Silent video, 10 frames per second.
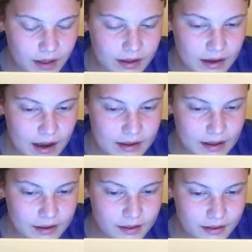And
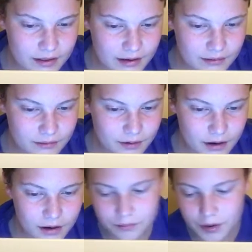that's insane.
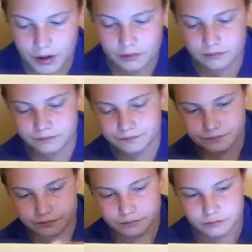But,
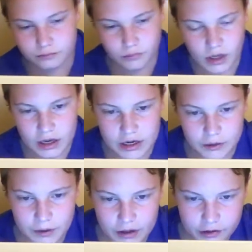anyway,
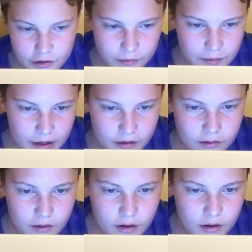let's go
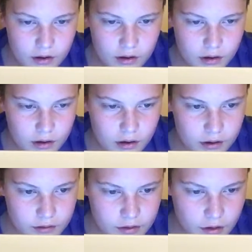
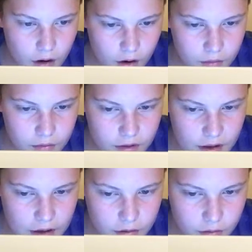back. This Hogwarts
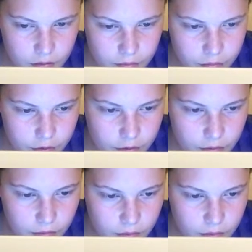castle is pretty cool.